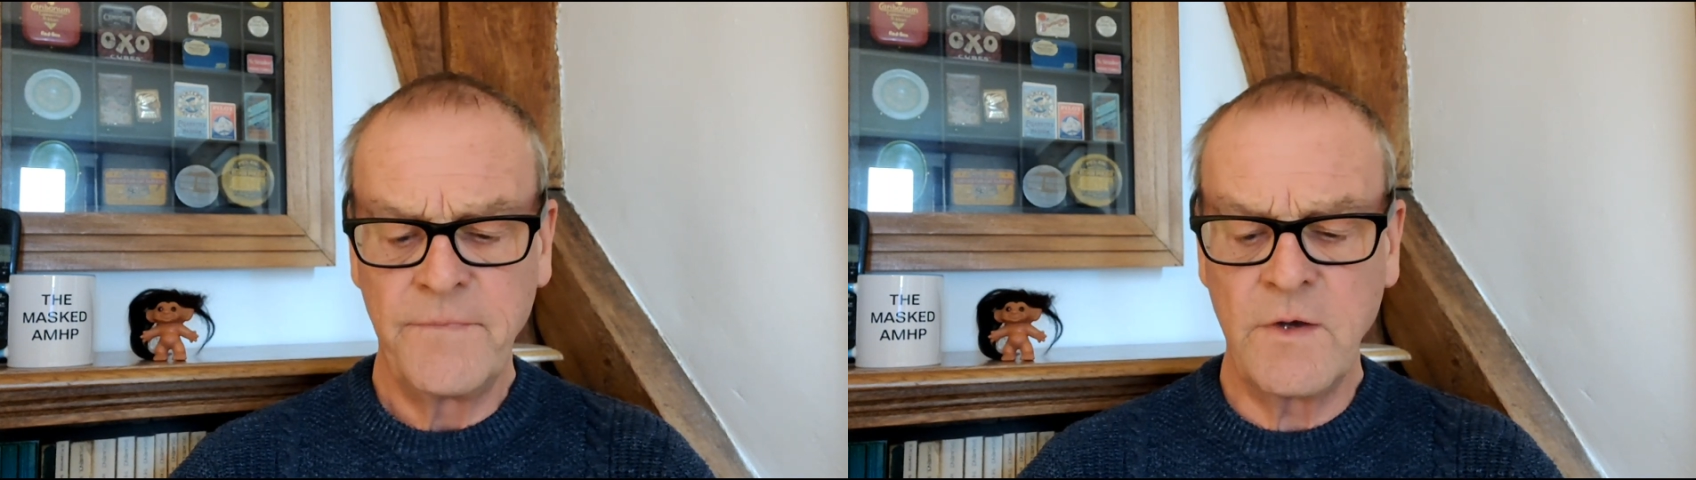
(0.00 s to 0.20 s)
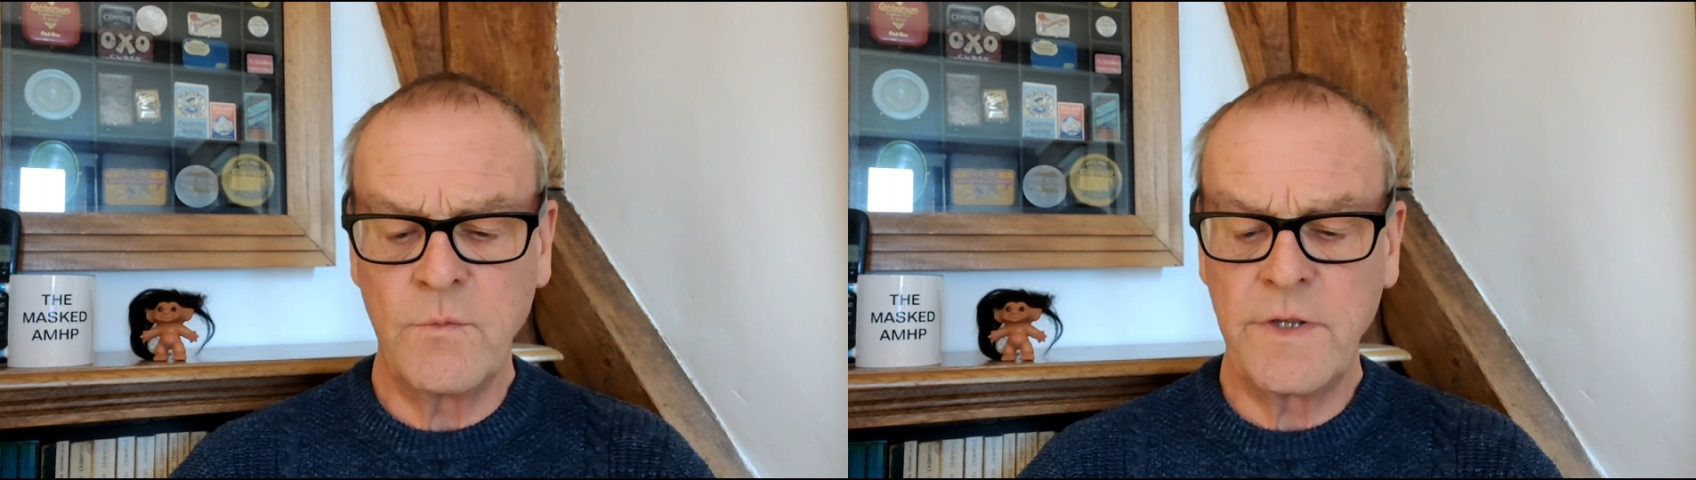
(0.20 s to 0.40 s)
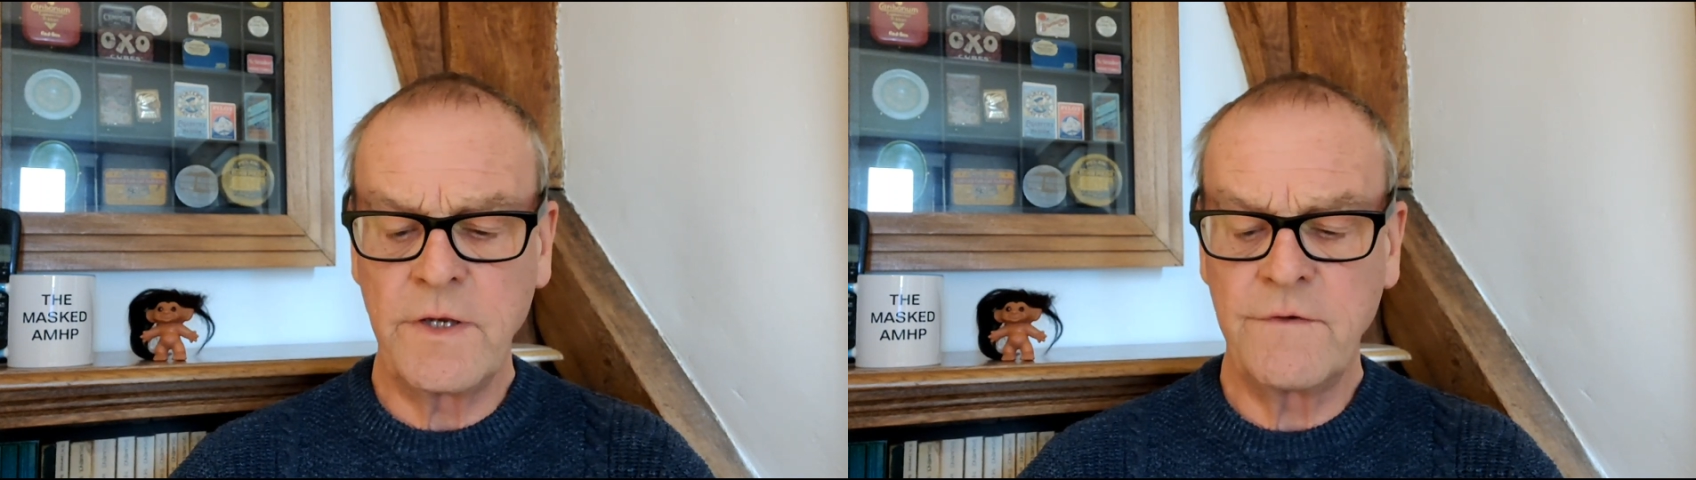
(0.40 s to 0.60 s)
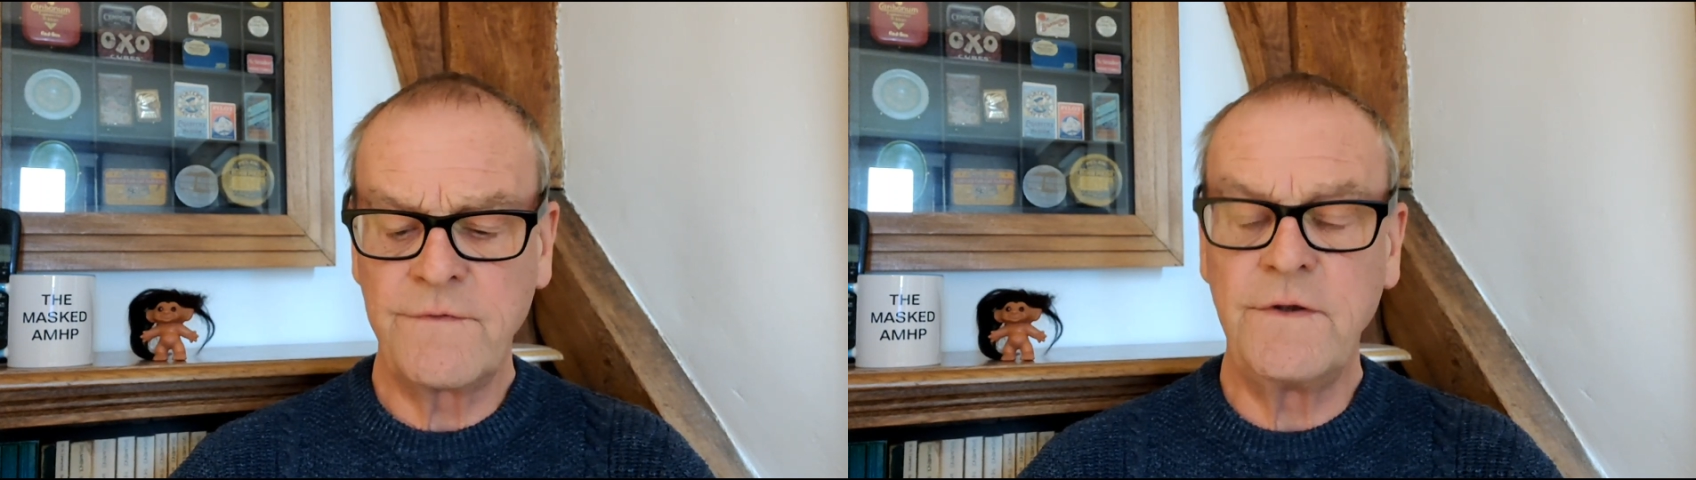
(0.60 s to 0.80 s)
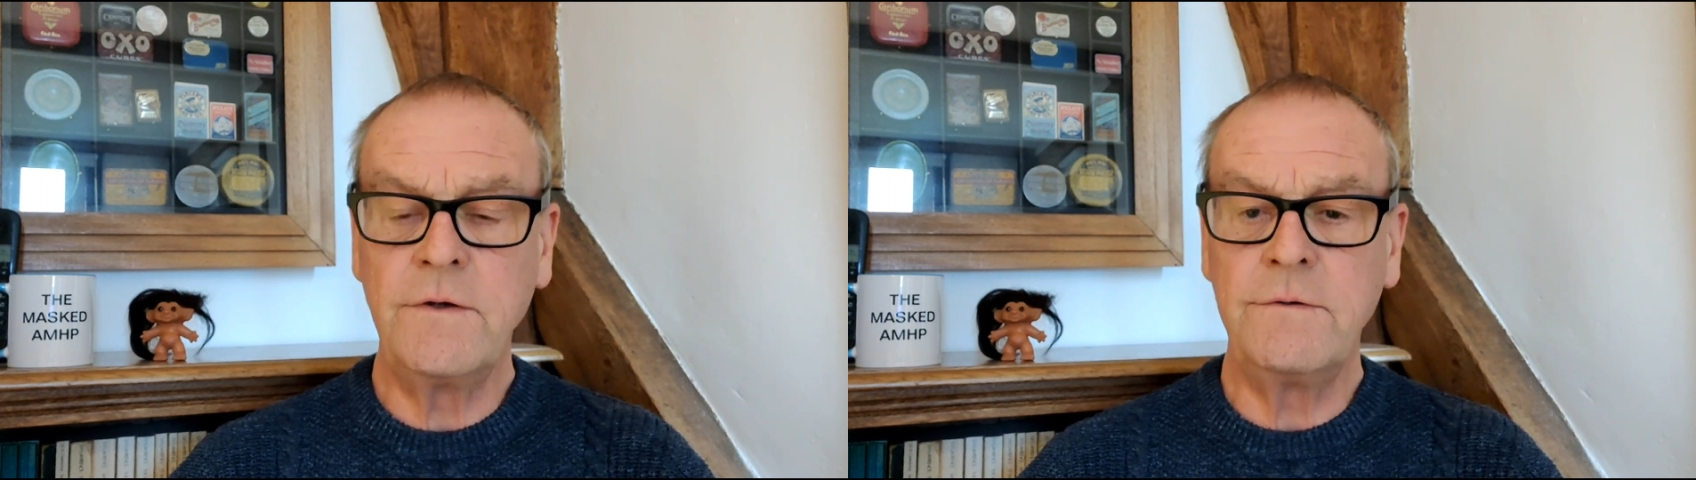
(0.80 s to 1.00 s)
that within a
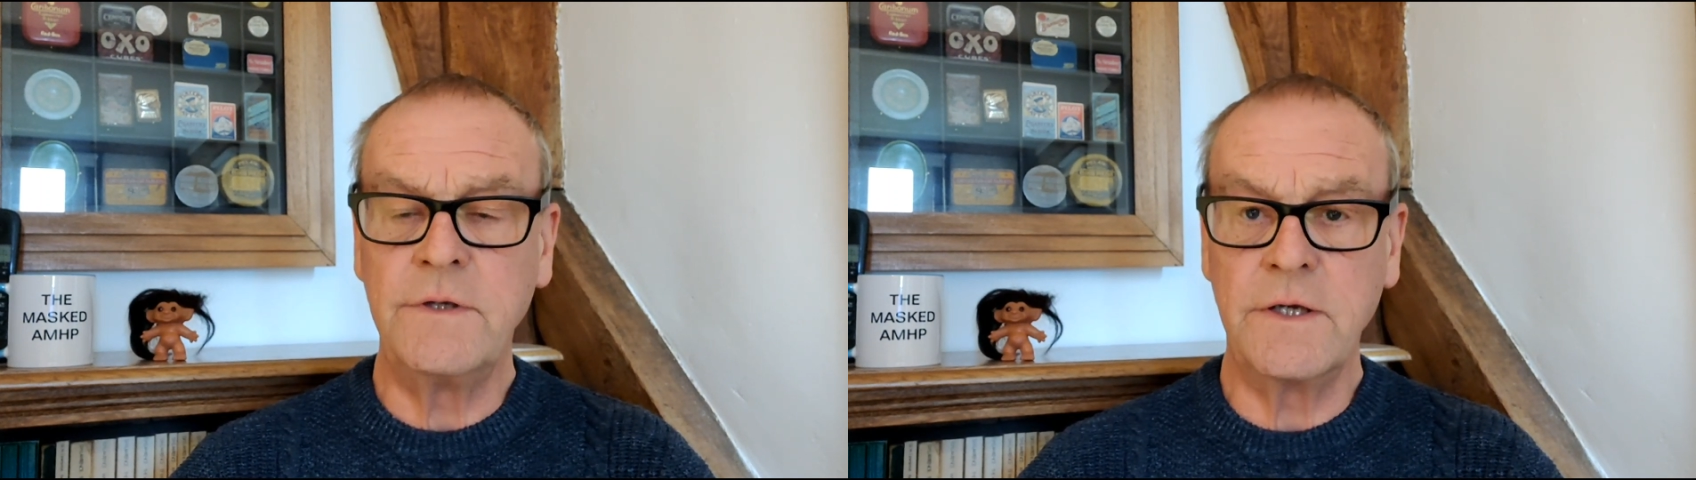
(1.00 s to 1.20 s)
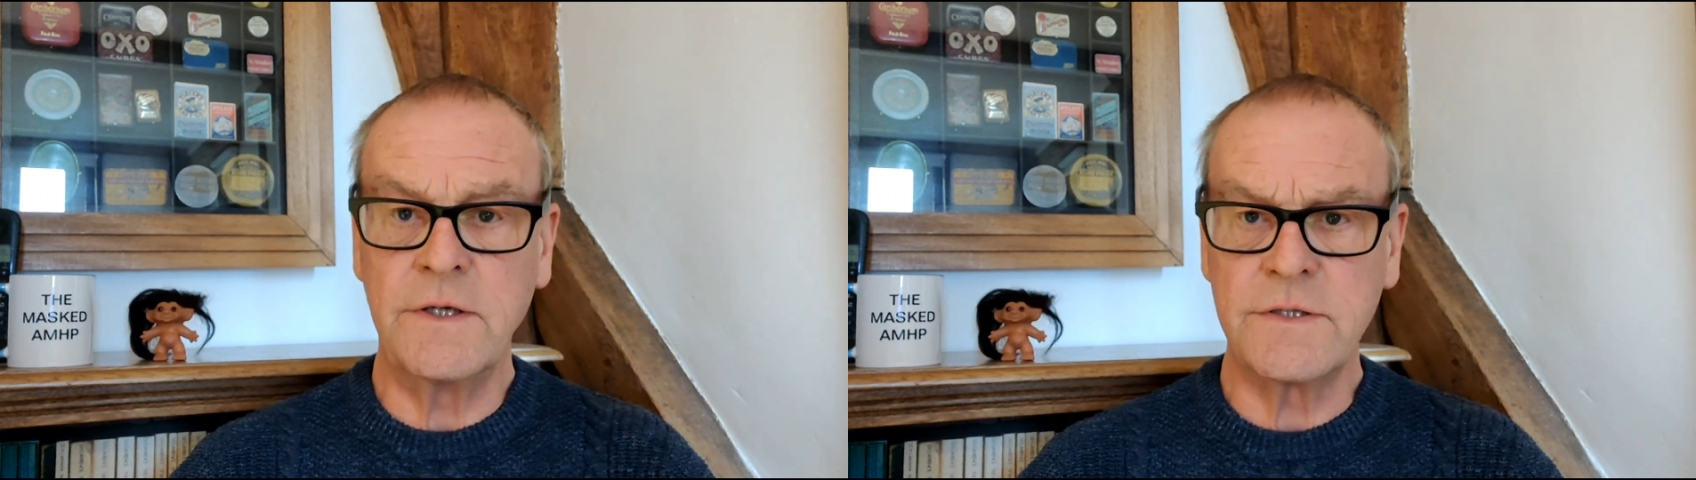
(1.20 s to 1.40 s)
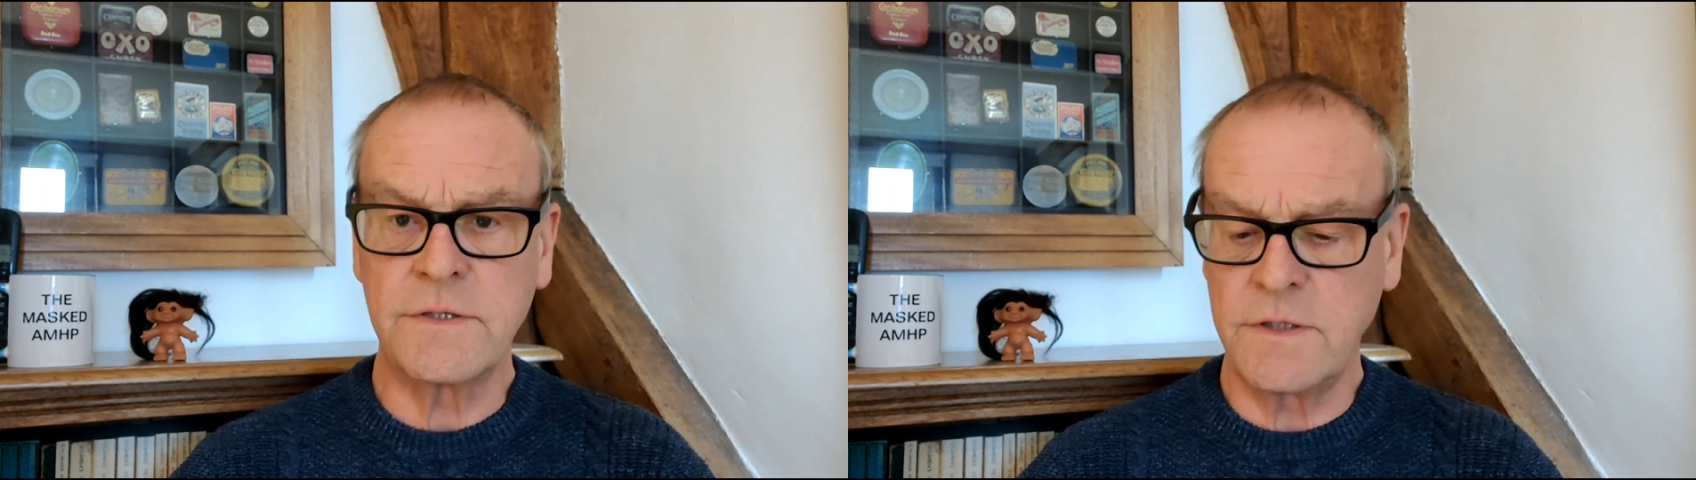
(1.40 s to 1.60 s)
few years,